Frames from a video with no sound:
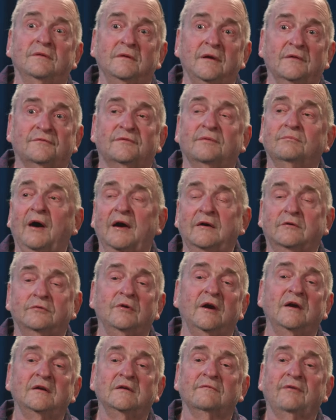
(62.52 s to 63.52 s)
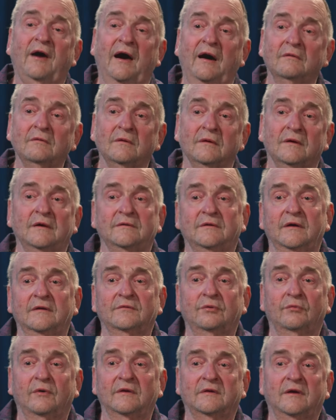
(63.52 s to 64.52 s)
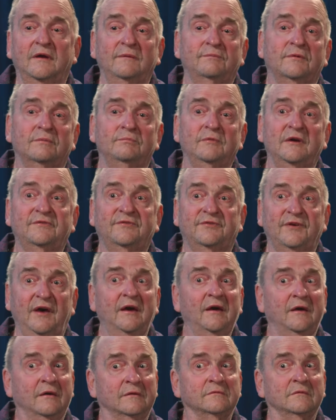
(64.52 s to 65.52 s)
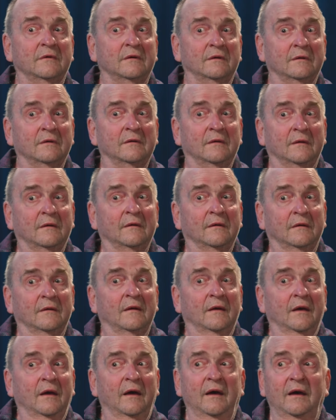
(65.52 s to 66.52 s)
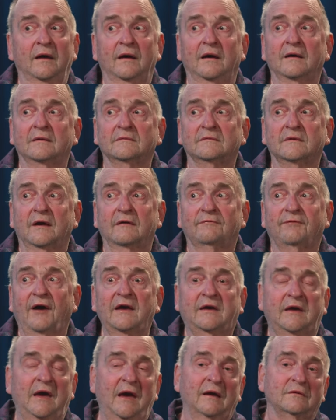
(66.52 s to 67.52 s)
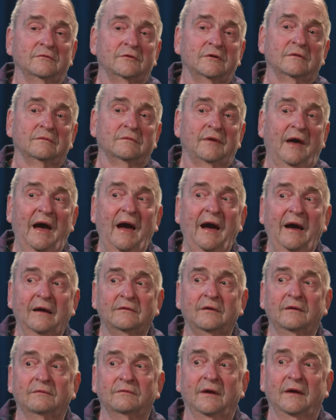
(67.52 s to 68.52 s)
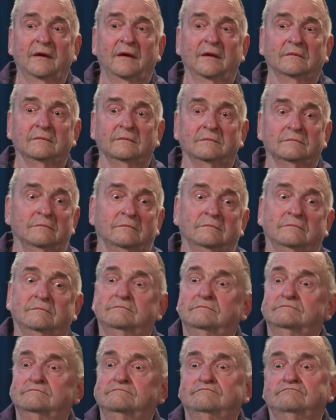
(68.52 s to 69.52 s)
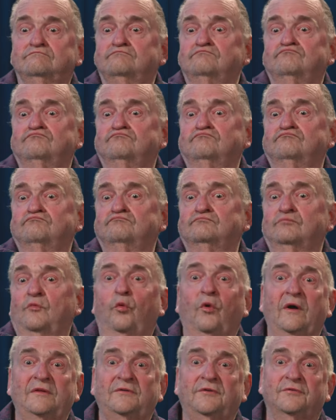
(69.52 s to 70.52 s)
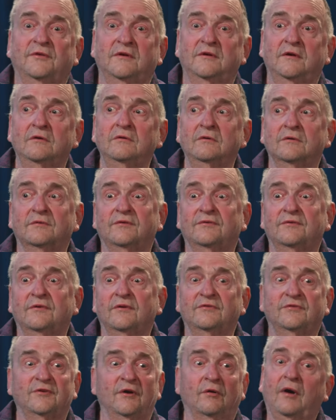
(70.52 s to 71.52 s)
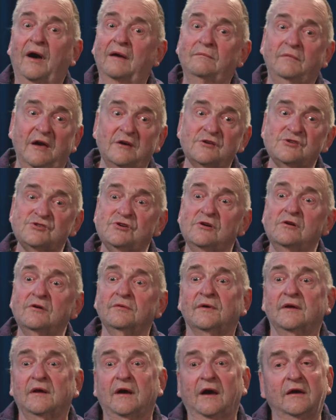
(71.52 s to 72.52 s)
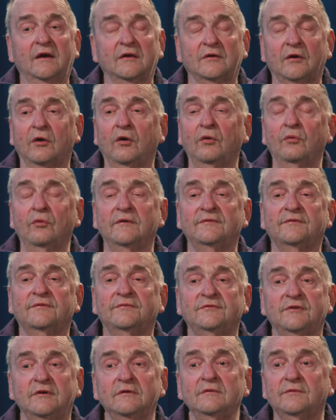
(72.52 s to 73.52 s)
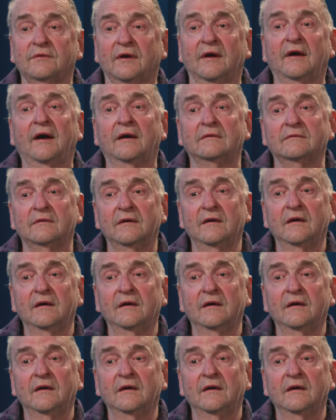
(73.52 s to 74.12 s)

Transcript: It's my creative outlet. It's what keeps me sane. And if I can't do that, then what's the use? So I make sure that I can always do that.